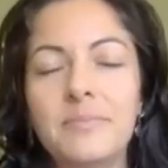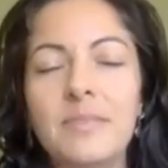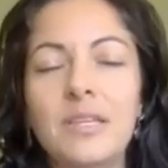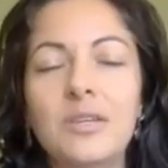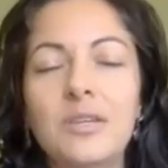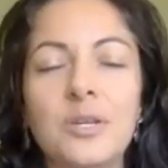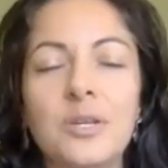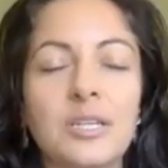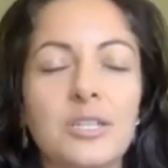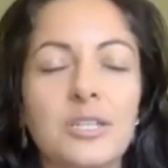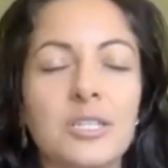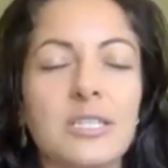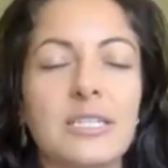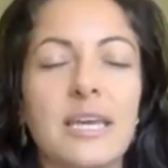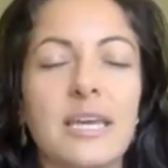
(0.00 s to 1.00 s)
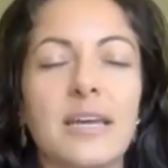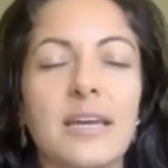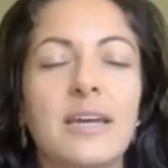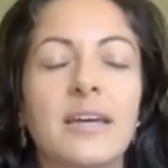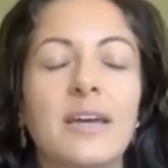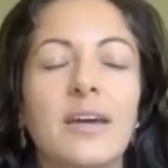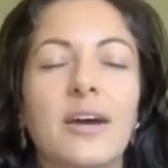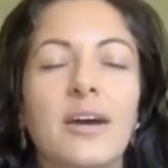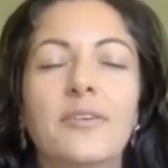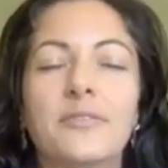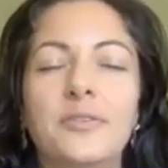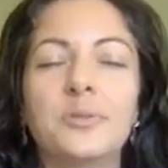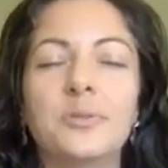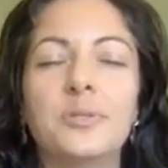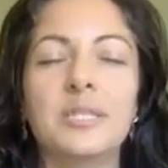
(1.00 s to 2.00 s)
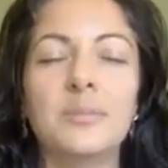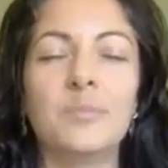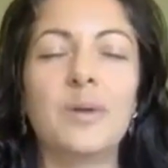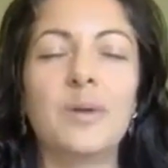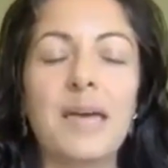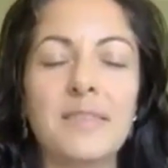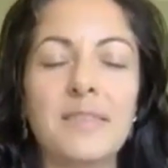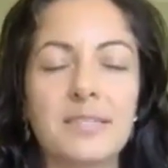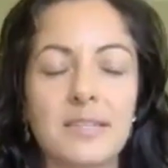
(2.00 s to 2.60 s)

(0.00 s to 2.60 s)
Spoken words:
you can just take a few deep breaths